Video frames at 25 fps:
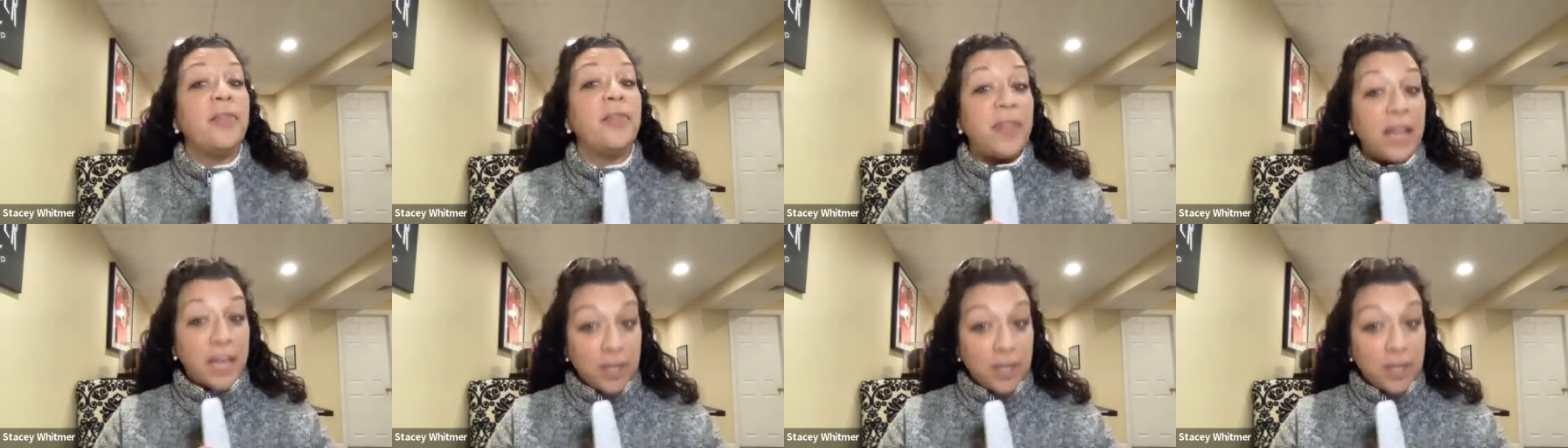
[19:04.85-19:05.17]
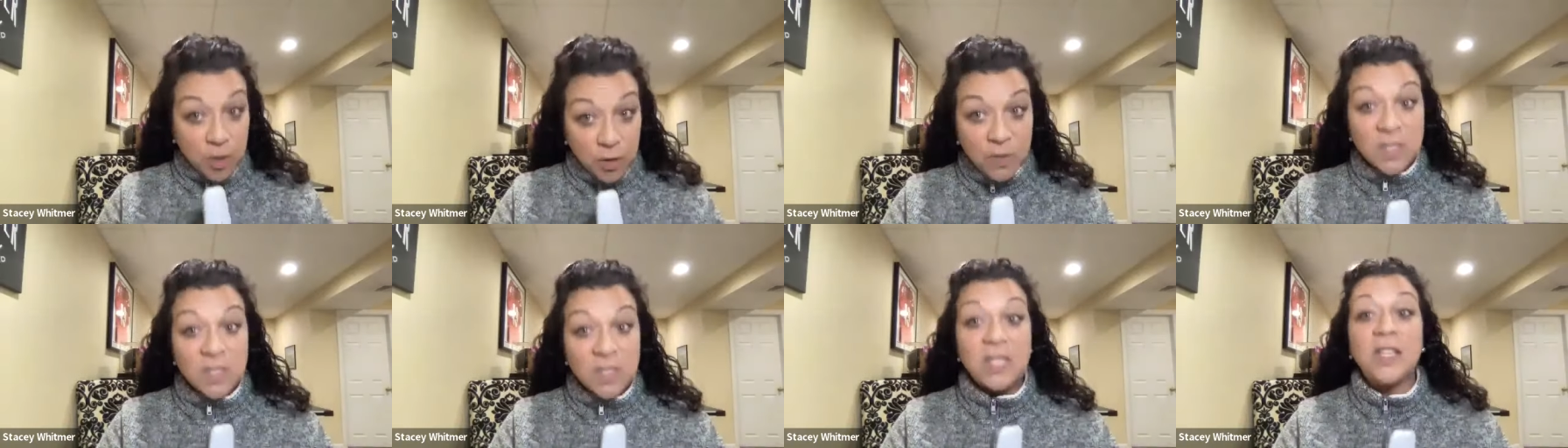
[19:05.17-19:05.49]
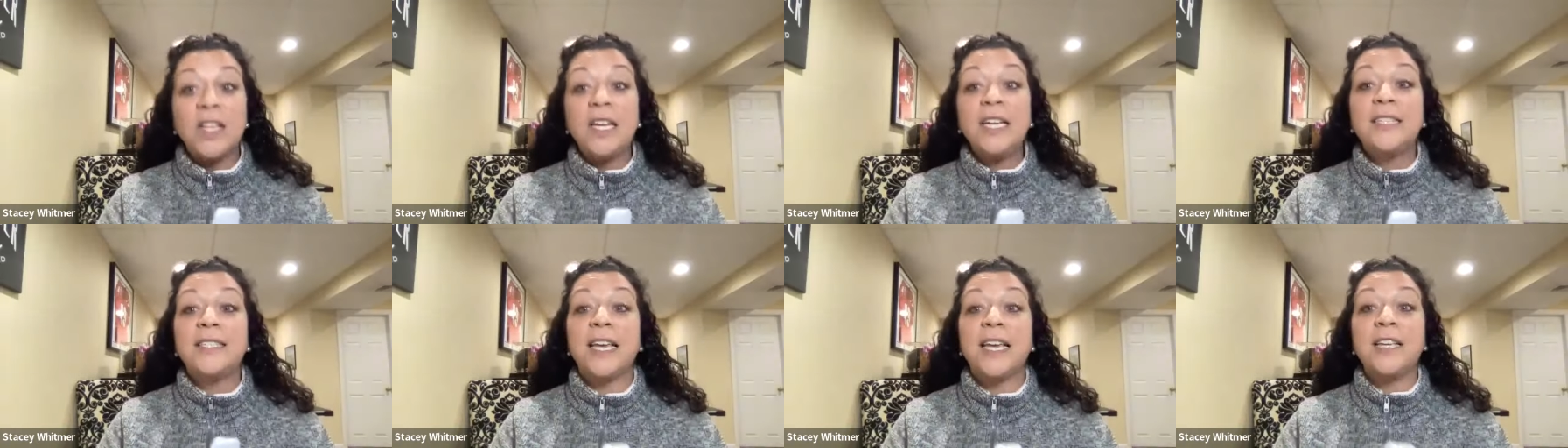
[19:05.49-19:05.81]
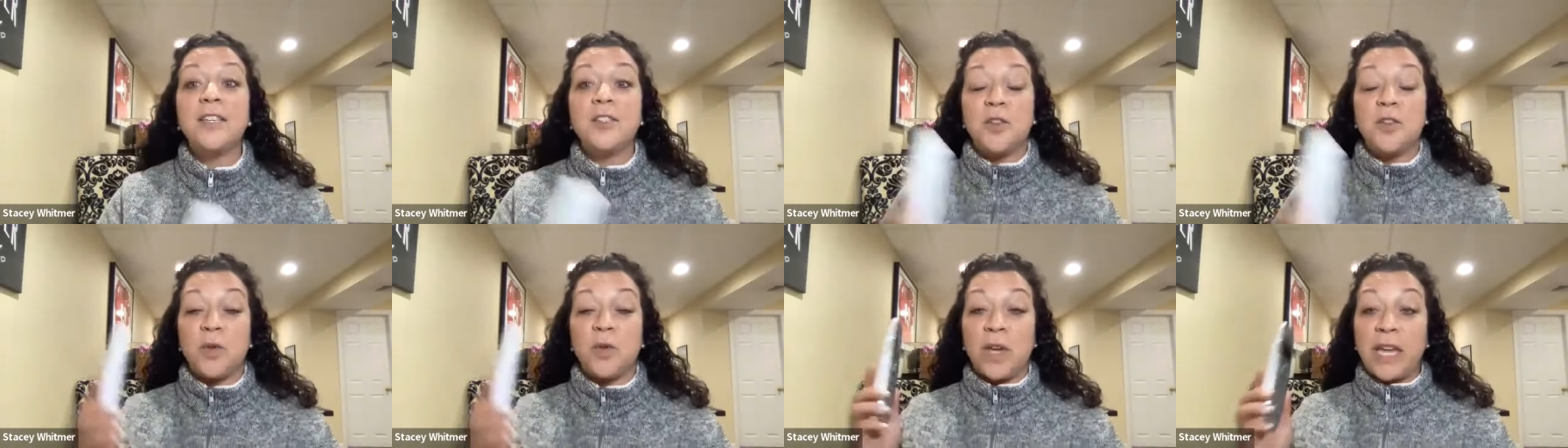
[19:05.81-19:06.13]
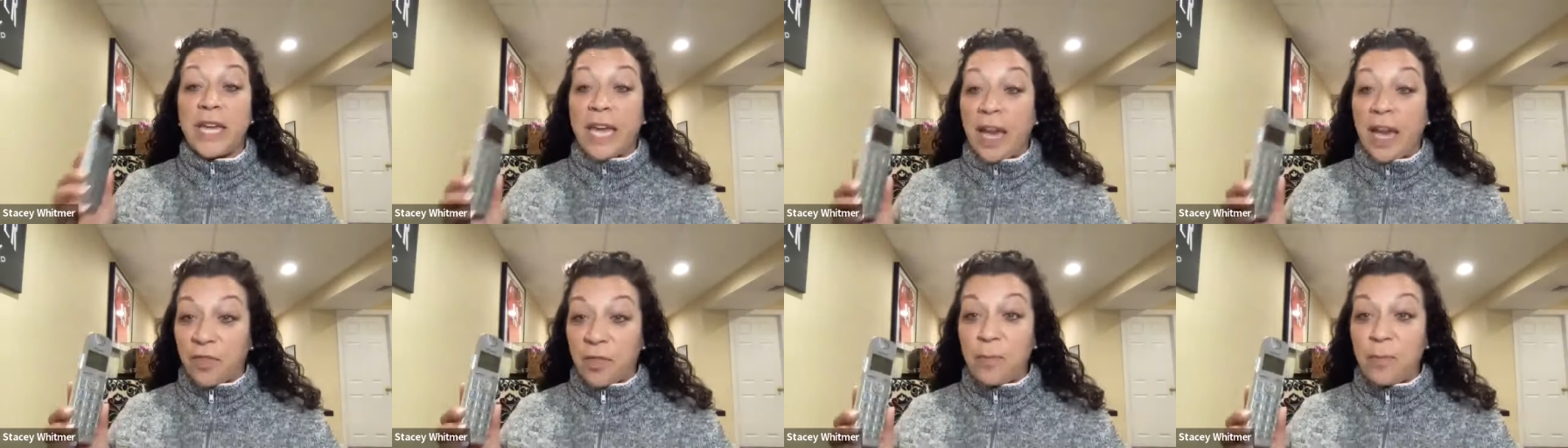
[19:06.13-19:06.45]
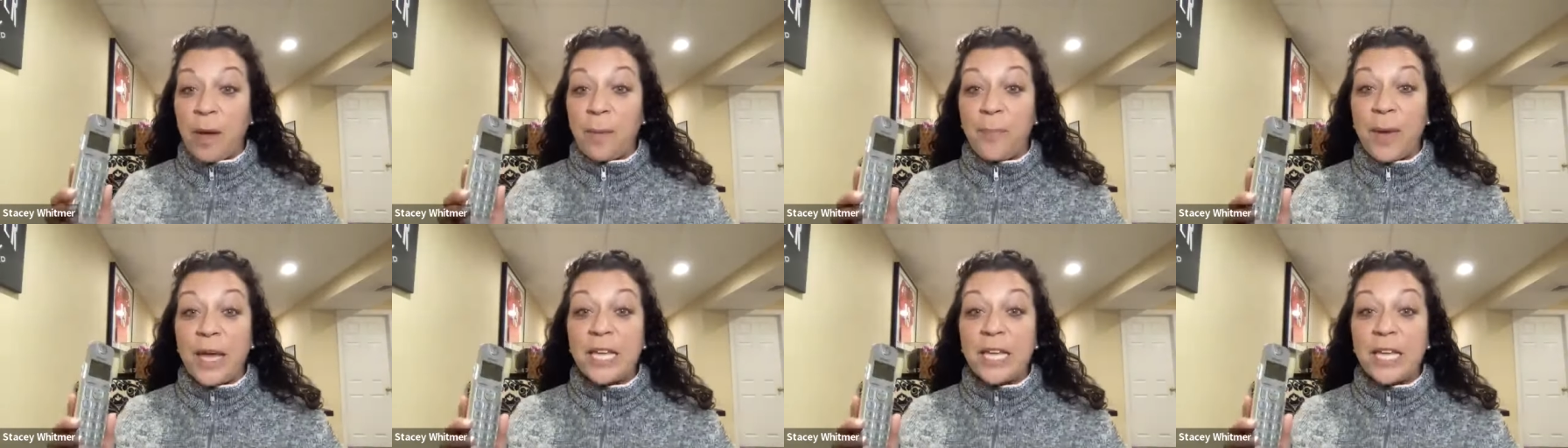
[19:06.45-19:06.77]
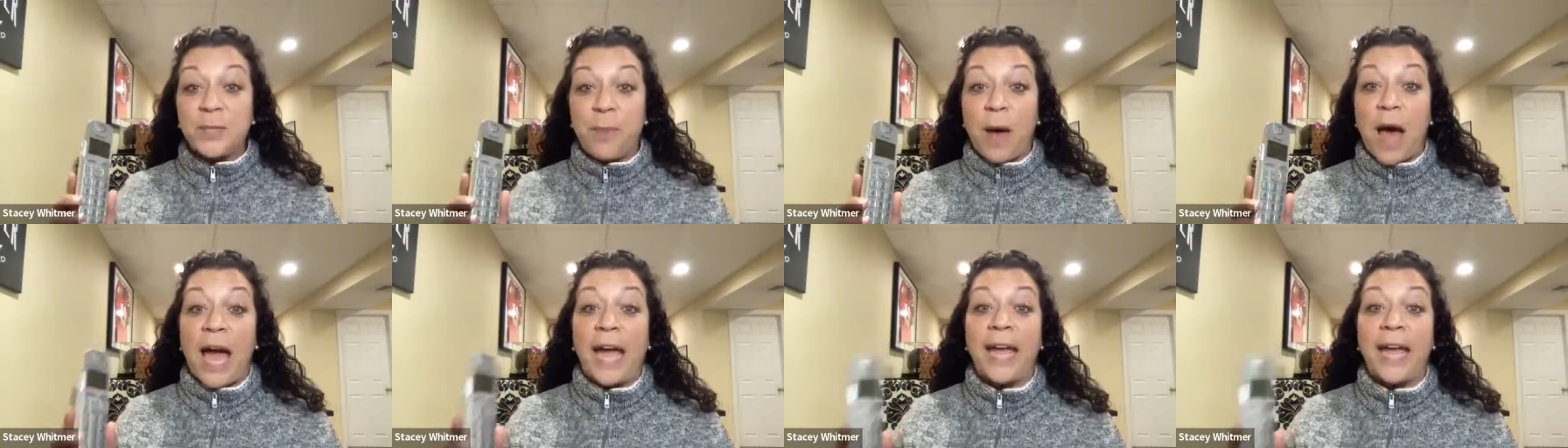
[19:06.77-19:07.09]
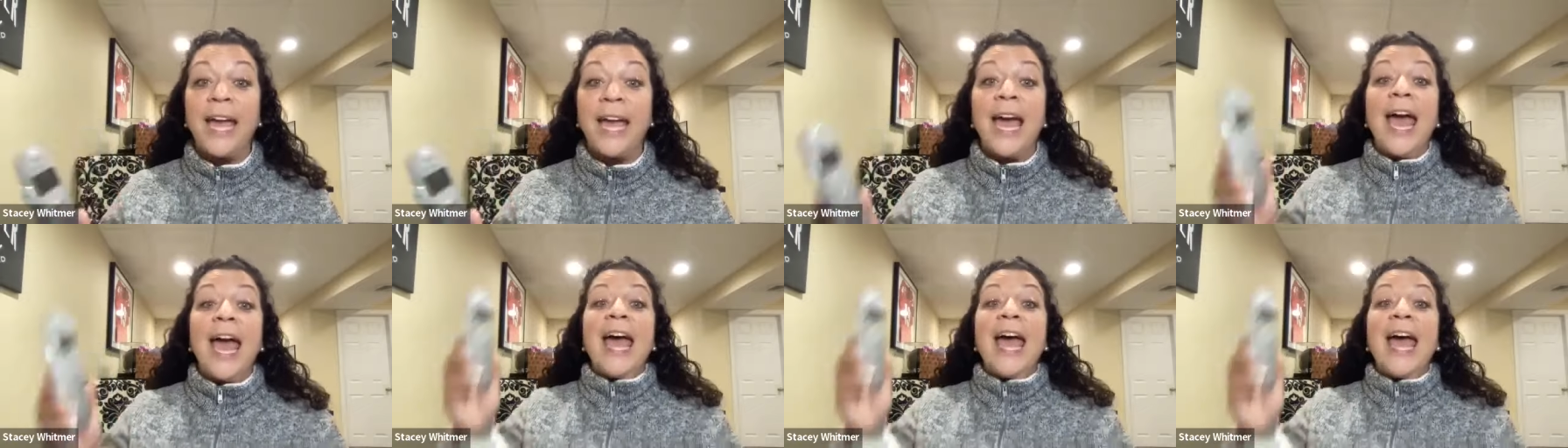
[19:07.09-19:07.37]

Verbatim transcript: They do still exist. You can get them at Best Buy.